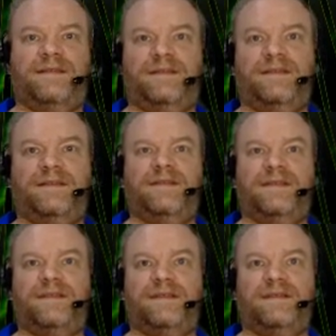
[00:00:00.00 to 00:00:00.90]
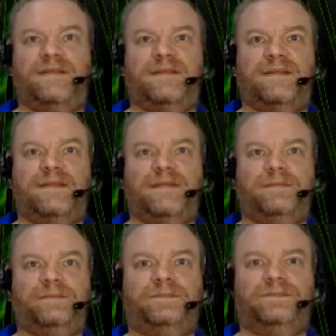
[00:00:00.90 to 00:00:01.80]

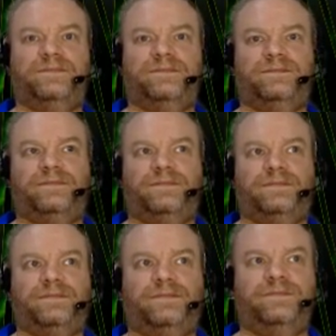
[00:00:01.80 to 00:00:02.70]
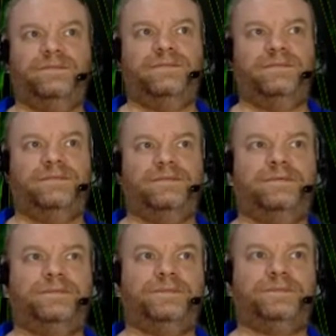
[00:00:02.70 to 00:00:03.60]

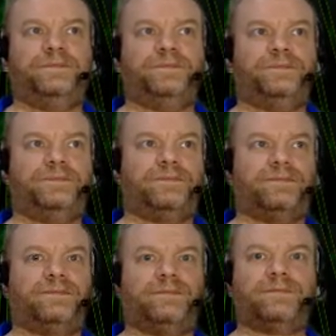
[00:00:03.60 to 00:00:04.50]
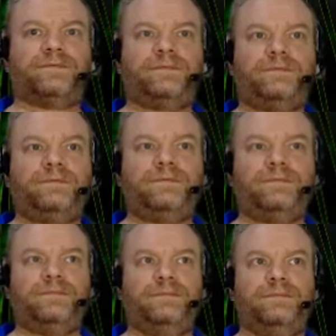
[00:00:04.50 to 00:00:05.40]

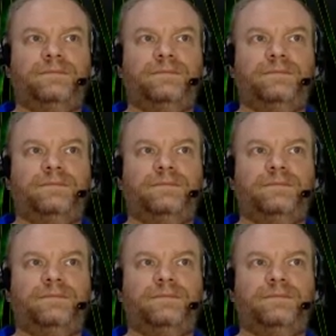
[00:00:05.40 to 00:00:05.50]
This person isn't speaking.